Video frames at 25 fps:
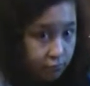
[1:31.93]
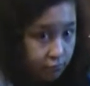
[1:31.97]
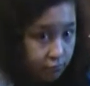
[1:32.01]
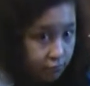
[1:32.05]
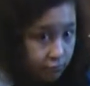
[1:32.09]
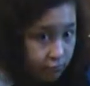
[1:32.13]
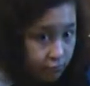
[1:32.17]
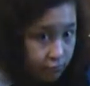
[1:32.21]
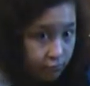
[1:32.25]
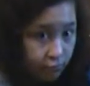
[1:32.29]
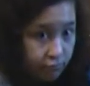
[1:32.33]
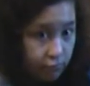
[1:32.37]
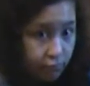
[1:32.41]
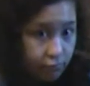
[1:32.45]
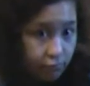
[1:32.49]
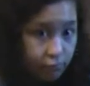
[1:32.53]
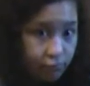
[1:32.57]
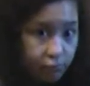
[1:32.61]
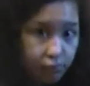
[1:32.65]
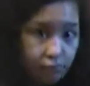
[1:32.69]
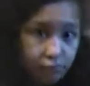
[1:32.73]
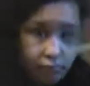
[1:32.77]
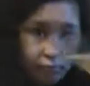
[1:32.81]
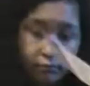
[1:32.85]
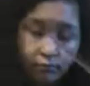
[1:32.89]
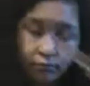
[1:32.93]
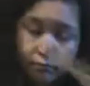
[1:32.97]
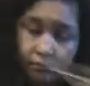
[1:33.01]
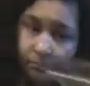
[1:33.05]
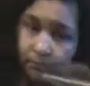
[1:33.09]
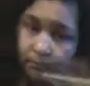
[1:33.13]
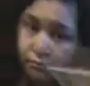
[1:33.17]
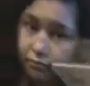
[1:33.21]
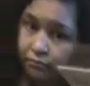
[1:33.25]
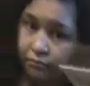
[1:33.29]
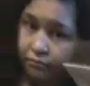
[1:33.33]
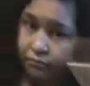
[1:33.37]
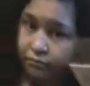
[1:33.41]

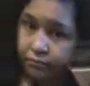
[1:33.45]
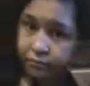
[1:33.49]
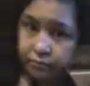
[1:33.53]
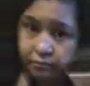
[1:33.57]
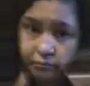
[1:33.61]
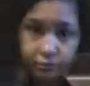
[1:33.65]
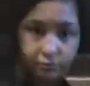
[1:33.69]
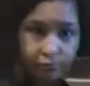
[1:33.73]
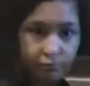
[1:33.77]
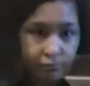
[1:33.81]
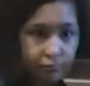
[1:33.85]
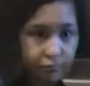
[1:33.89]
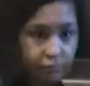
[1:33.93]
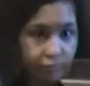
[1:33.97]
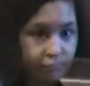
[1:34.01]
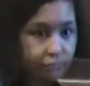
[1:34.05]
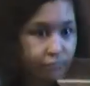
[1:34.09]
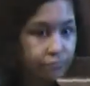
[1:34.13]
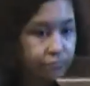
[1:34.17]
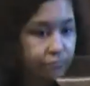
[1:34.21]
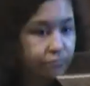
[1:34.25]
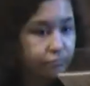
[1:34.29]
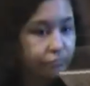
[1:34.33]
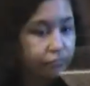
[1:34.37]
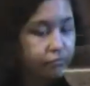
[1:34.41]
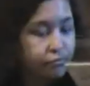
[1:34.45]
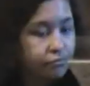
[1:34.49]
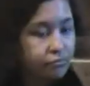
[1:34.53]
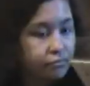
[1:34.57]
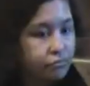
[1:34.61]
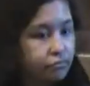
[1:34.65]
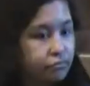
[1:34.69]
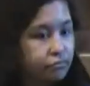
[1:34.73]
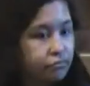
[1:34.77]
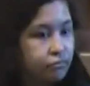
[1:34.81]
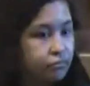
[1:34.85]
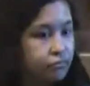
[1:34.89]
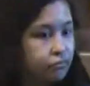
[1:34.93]

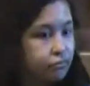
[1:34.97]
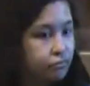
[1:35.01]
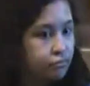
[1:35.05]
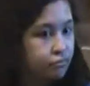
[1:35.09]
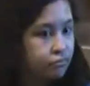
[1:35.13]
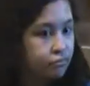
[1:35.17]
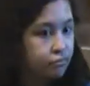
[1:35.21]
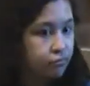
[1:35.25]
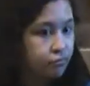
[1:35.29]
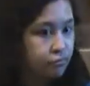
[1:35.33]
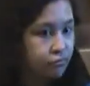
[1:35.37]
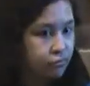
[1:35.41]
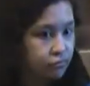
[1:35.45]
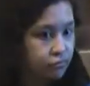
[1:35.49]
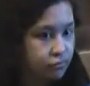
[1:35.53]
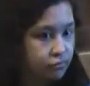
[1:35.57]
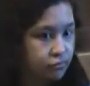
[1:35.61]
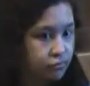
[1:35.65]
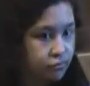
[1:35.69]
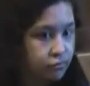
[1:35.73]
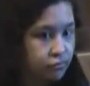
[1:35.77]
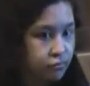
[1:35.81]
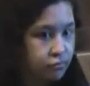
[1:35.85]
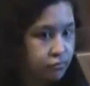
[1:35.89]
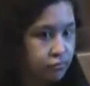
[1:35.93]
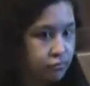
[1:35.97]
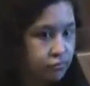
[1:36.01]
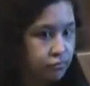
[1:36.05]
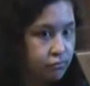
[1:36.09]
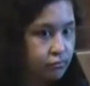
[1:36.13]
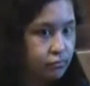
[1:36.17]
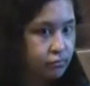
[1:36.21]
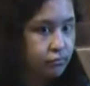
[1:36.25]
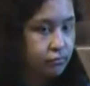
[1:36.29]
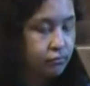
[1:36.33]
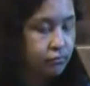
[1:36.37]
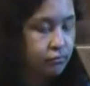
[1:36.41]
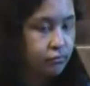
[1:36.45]

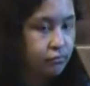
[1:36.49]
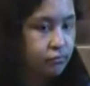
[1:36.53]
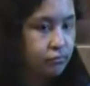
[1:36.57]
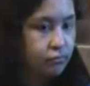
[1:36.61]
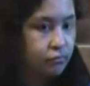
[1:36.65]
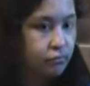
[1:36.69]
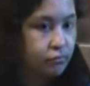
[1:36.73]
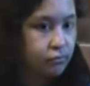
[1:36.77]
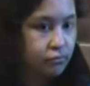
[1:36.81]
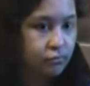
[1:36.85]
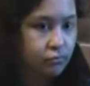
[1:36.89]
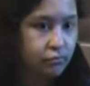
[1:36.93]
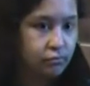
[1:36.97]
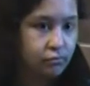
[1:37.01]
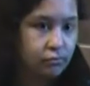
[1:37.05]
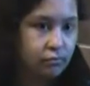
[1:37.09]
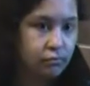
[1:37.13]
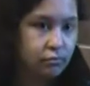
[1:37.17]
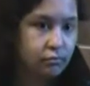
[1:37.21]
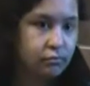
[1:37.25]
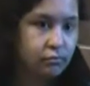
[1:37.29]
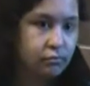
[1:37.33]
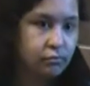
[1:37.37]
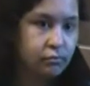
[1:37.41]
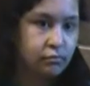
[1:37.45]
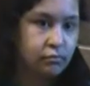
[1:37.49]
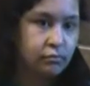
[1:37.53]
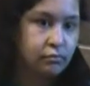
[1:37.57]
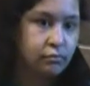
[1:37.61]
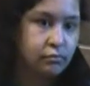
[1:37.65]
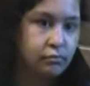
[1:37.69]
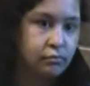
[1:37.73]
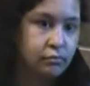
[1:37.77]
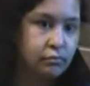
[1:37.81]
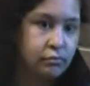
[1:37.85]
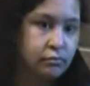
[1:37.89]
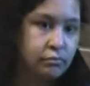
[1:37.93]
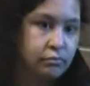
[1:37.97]

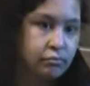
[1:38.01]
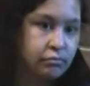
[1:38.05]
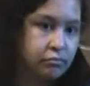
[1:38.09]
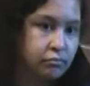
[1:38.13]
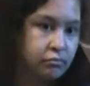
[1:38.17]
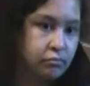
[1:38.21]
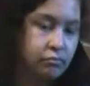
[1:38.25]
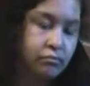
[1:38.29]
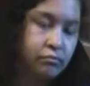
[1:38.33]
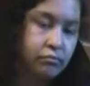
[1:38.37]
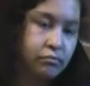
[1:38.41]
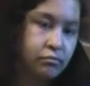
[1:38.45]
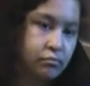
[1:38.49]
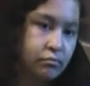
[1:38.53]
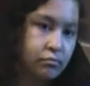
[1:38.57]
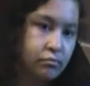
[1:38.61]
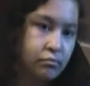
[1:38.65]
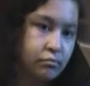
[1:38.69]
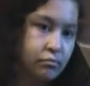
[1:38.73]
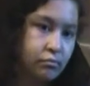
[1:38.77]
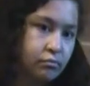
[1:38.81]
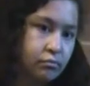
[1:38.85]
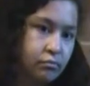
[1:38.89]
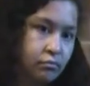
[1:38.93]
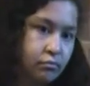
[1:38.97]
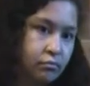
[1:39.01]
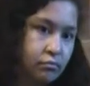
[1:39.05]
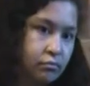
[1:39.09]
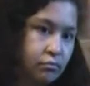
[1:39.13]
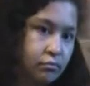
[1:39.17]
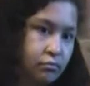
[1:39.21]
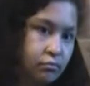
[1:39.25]
(silent)